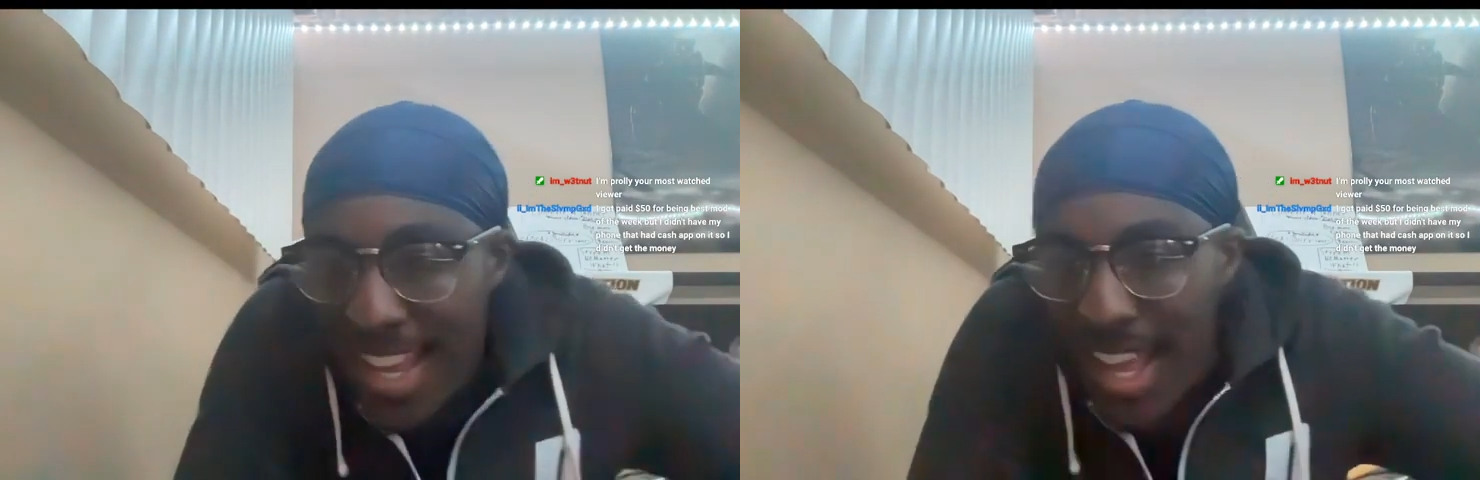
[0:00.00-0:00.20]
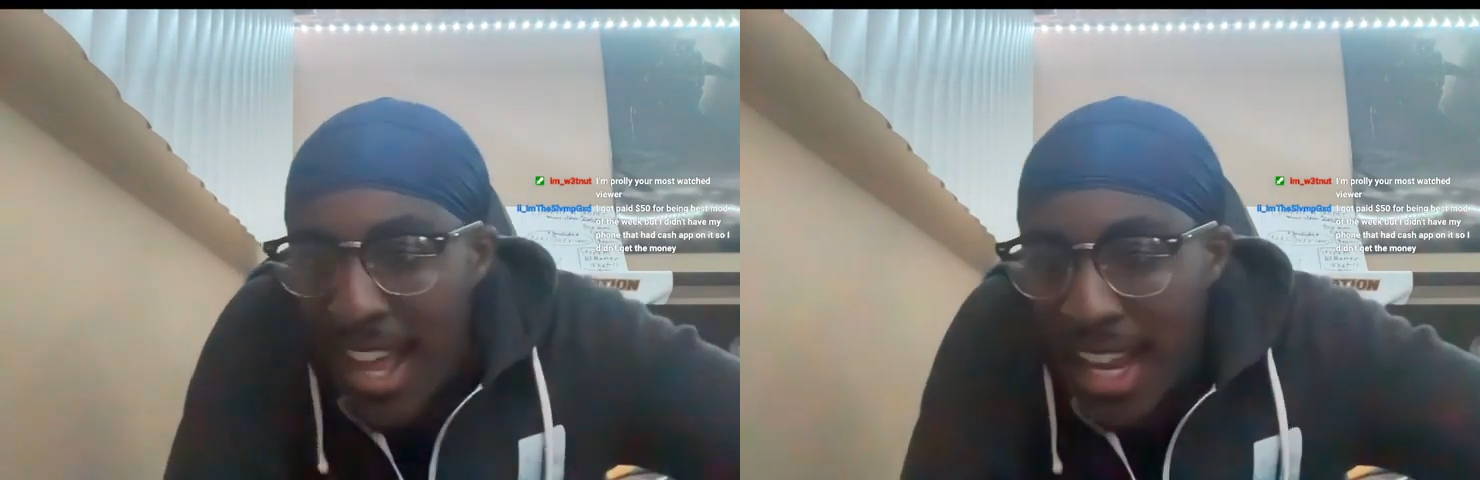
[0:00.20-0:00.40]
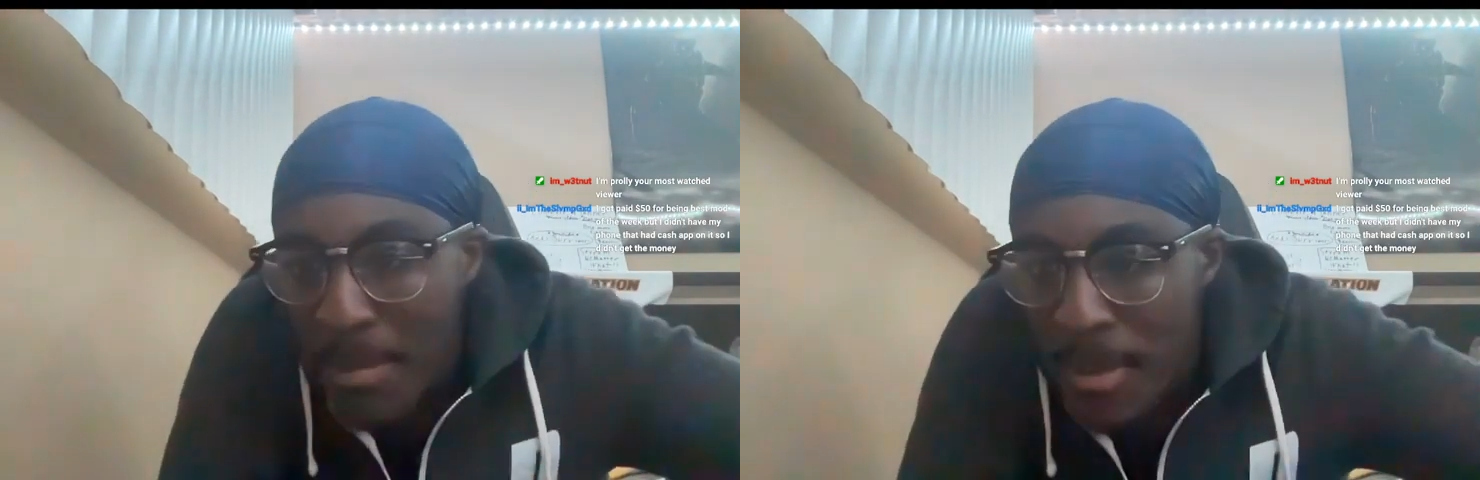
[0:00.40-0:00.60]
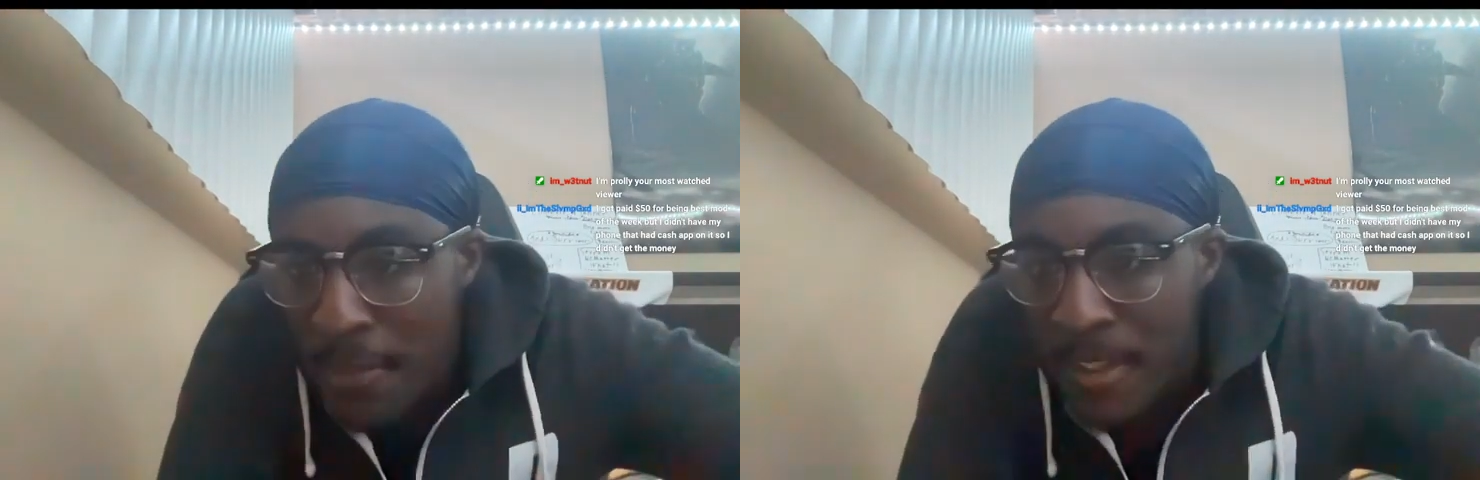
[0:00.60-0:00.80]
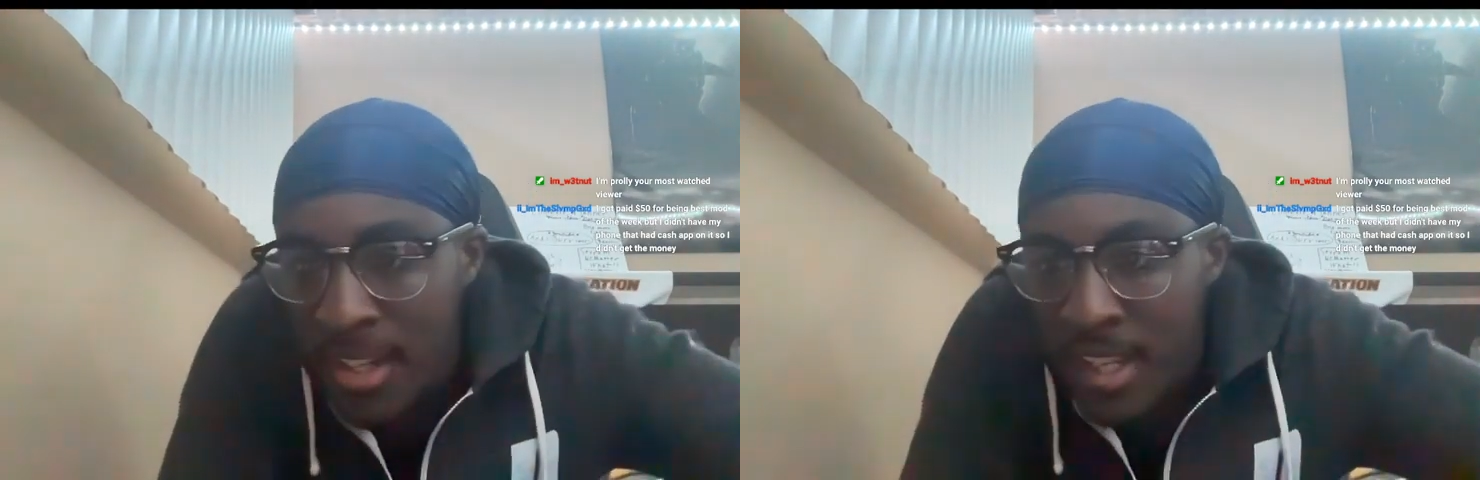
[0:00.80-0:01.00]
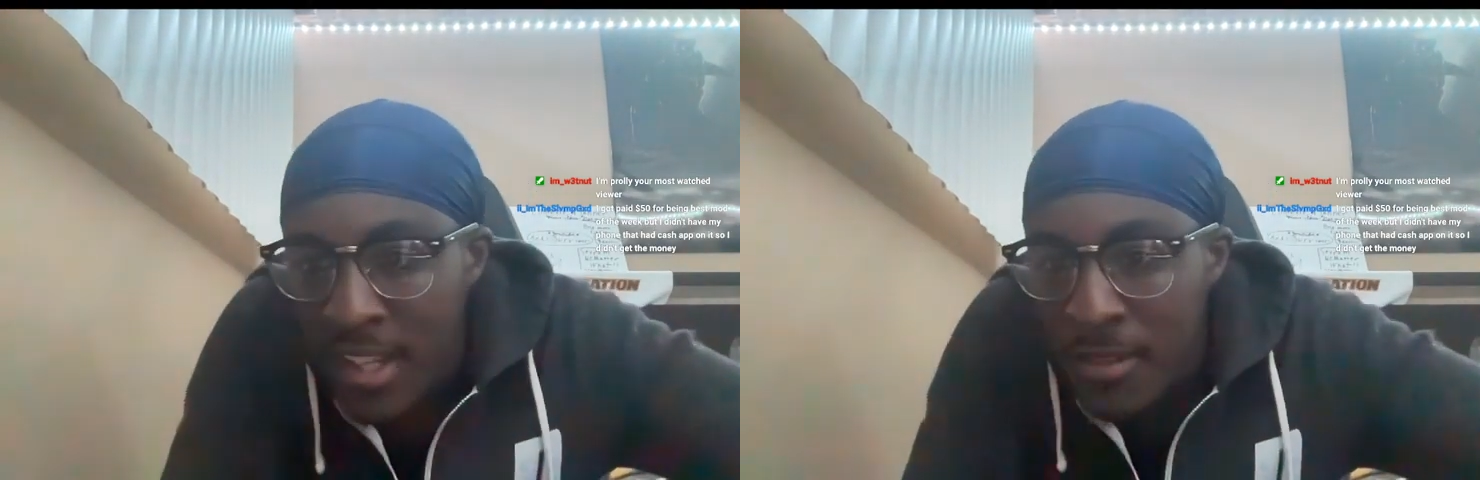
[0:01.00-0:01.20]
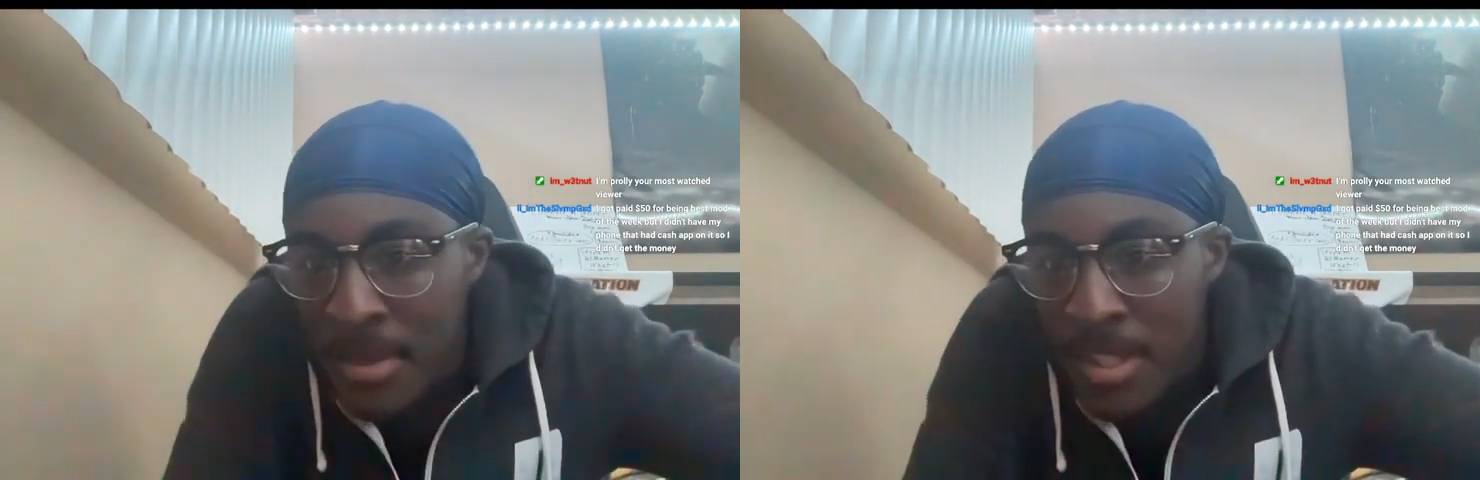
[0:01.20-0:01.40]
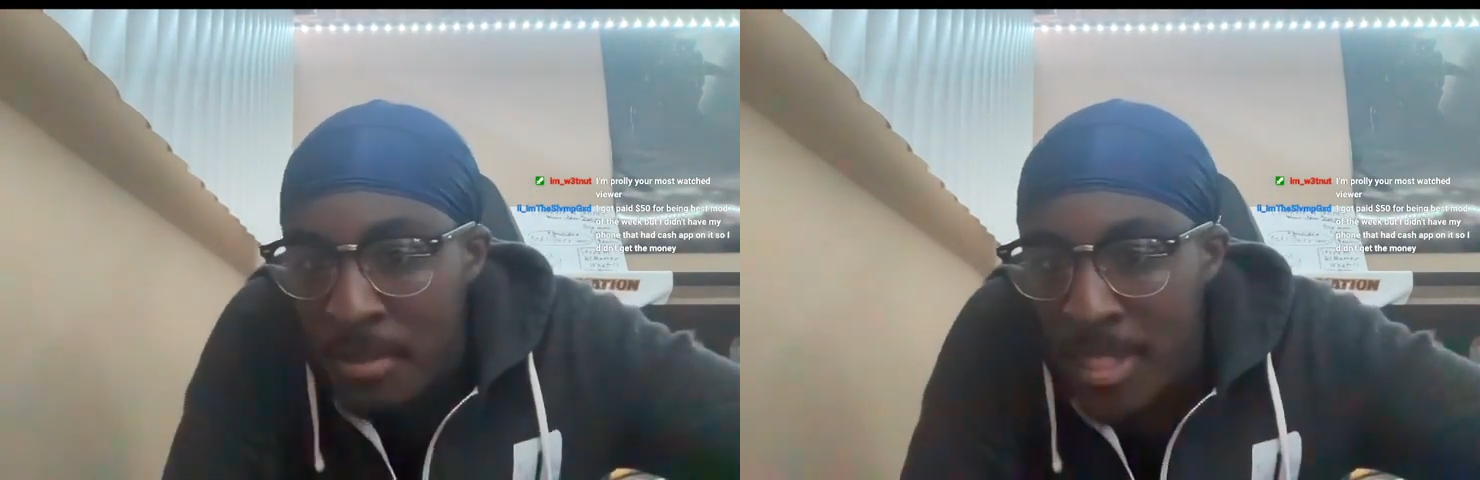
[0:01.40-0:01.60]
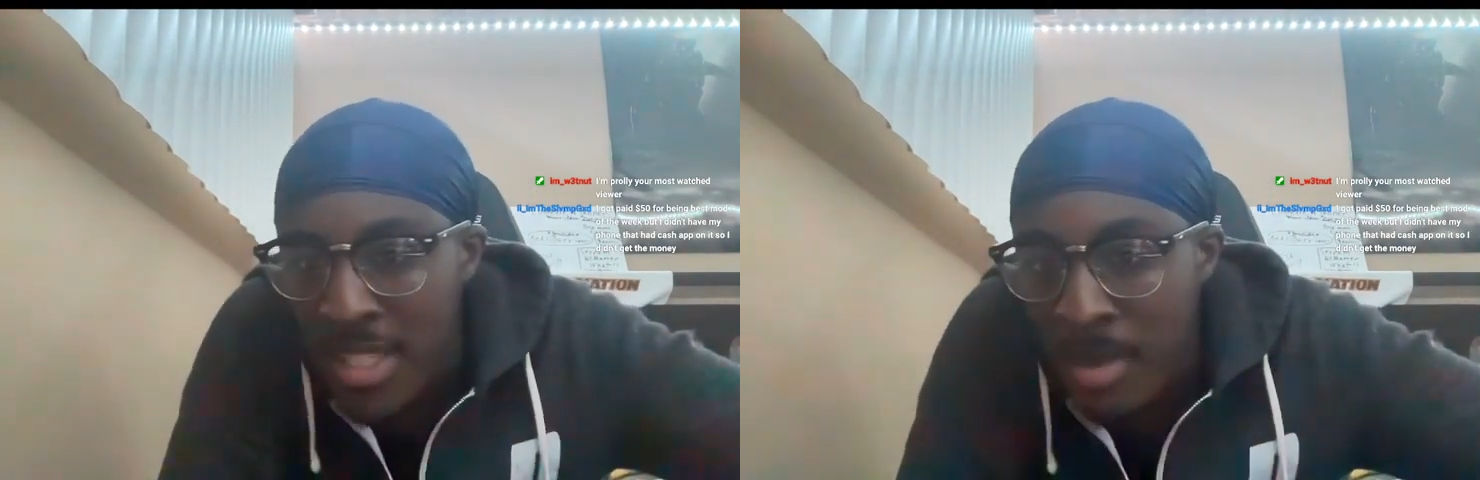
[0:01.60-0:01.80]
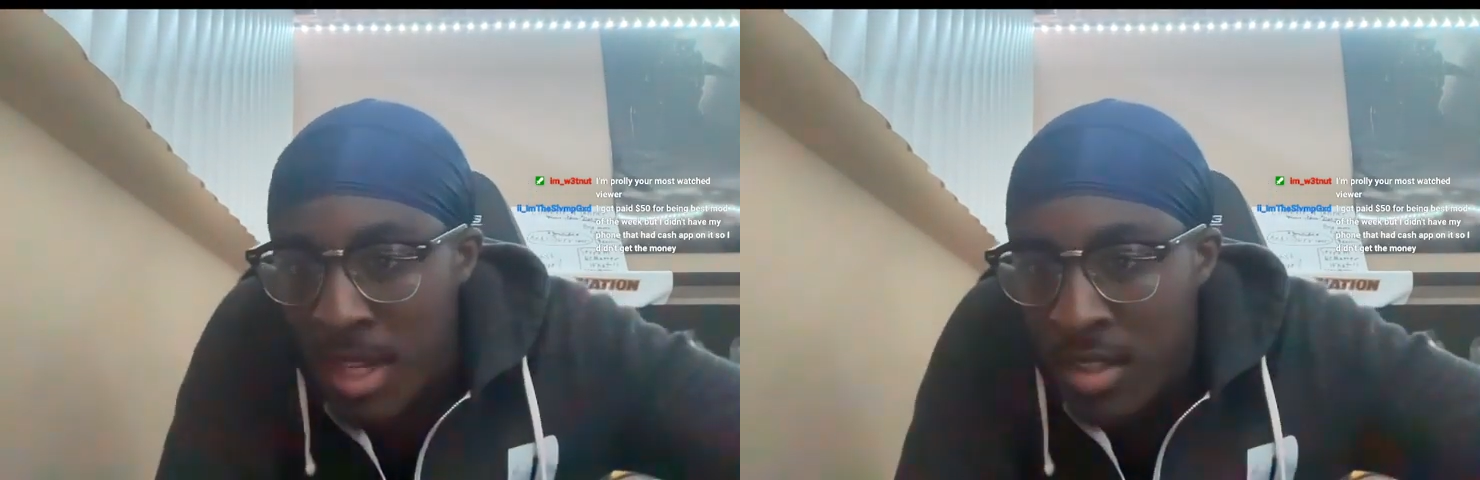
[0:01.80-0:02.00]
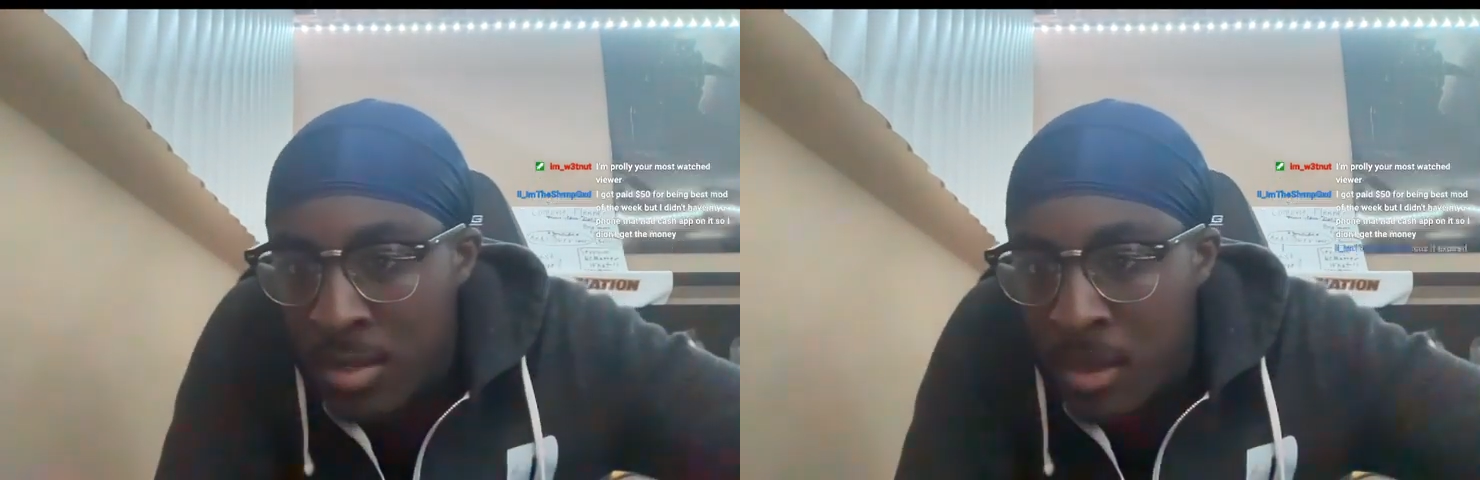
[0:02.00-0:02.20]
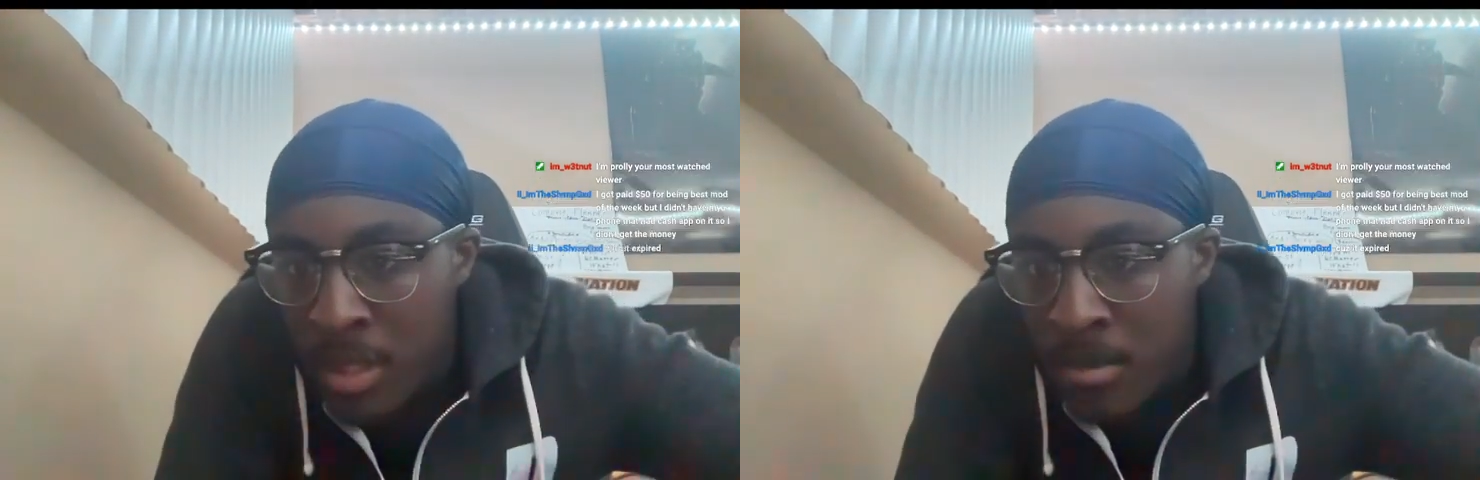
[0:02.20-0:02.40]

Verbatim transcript: I got paid fifty dollars for being the best mod of the week,